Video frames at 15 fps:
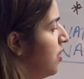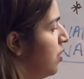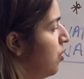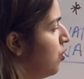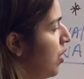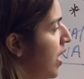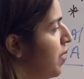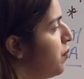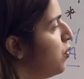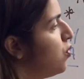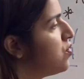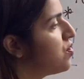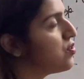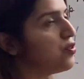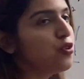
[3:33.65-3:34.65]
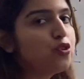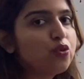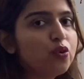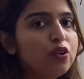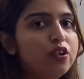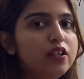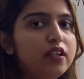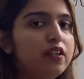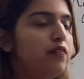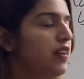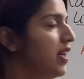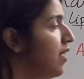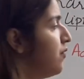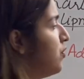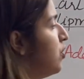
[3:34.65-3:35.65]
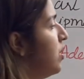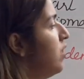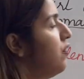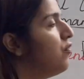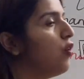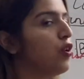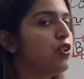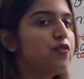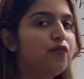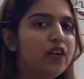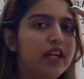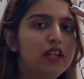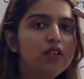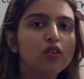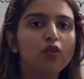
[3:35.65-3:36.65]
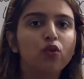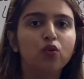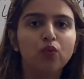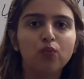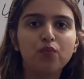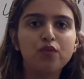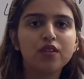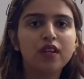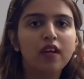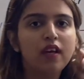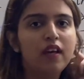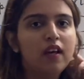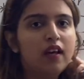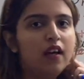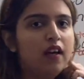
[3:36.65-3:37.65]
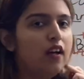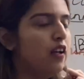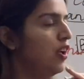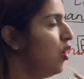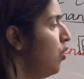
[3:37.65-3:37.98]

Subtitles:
ribose is the sugar, and we have 3 phosphate groups. Now